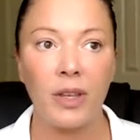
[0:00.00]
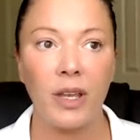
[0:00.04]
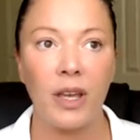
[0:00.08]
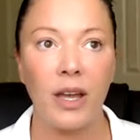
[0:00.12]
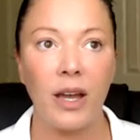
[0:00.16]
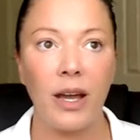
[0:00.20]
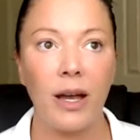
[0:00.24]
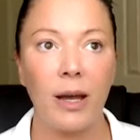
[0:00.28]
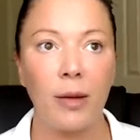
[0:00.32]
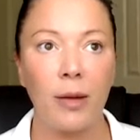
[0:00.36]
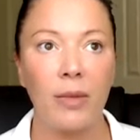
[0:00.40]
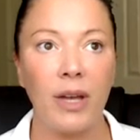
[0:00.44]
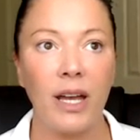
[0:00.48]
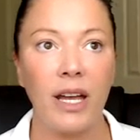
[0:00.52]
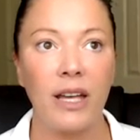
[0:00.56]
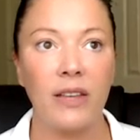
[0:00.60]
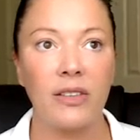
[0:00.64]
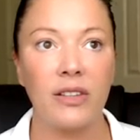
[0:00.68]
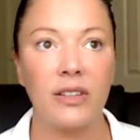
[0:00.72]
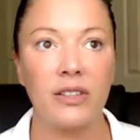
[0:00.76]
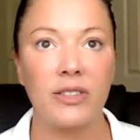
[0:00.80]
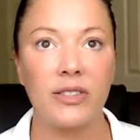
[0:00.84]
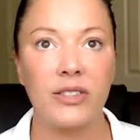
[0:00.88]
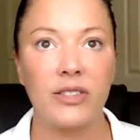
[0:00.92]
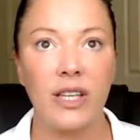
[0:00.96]
And
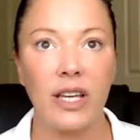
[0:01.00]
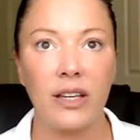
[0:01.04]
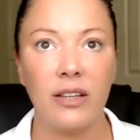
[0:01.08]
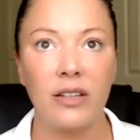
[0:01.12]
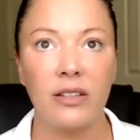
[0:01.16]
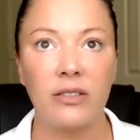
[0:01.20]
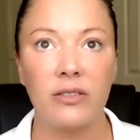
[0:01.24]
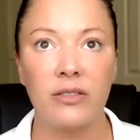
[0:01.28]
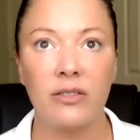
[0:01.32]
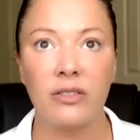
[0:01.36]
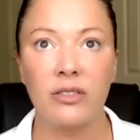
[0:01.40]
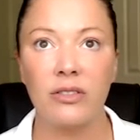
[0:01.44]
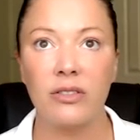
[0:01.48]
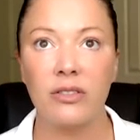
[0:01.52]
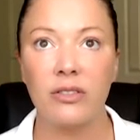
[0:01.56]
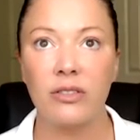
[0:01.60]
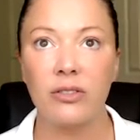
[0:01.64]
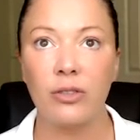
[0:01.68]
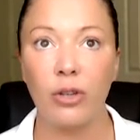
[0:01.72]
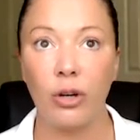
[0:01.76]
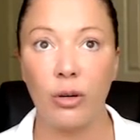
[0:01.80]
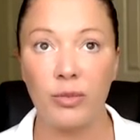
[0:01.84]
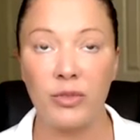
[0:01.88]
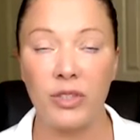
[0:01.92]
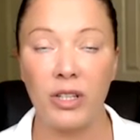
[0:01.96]
the second
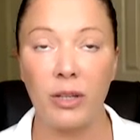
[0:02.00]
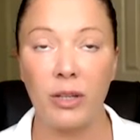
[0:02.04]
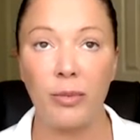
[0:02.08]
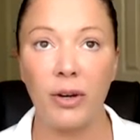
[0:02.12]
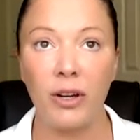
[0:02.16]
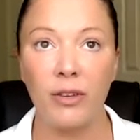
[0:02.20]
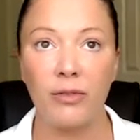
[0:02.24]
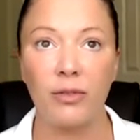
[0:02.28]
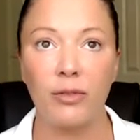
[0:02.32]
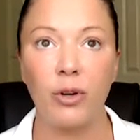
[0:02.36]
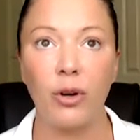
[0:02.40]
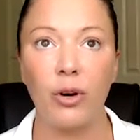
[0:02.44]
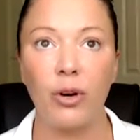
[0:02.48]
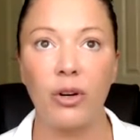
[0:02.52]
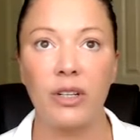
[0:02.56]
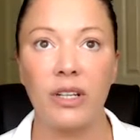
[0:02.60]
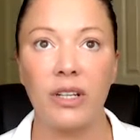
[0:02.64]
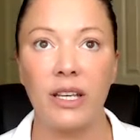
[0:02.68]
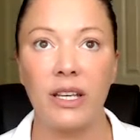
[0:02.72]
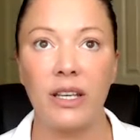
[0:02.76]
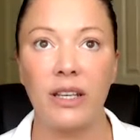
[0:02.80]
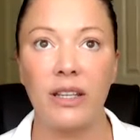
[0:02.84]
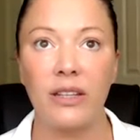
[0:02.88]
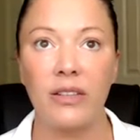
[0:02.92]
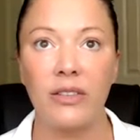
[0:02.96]
top tip I've got
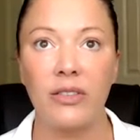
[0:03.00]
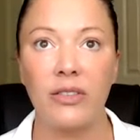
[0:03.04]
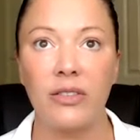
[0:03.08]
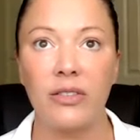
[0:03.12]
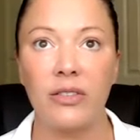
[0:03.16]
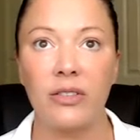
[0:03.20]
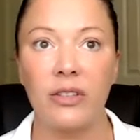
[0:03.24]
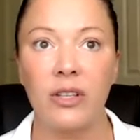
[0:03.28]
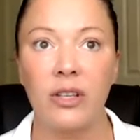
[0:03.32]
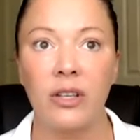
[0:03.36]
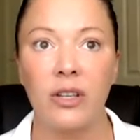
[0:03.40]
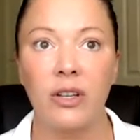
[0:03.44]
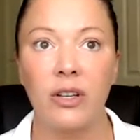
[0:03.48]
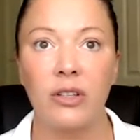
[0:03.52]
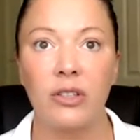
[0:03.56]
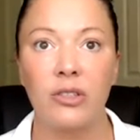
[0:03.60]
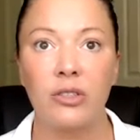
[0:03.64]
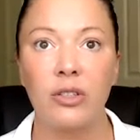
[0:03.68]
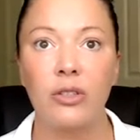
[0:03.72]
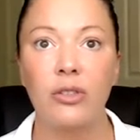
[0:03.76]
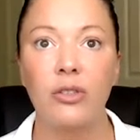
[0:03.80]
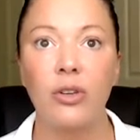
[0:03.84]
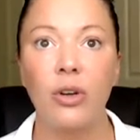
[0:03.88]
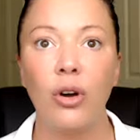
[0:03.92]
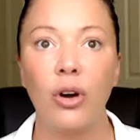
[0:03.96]
is to
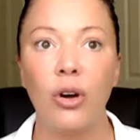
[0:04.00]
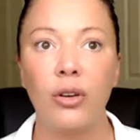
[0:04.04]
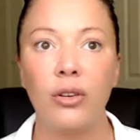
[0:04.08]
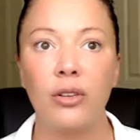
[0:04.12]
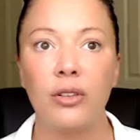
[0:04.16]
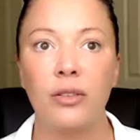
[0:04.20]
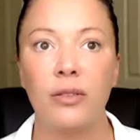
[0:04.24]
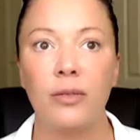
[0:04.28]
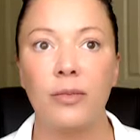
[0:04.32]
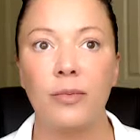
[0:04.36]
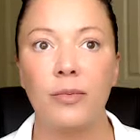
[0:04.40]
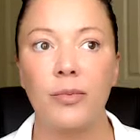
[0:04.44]
not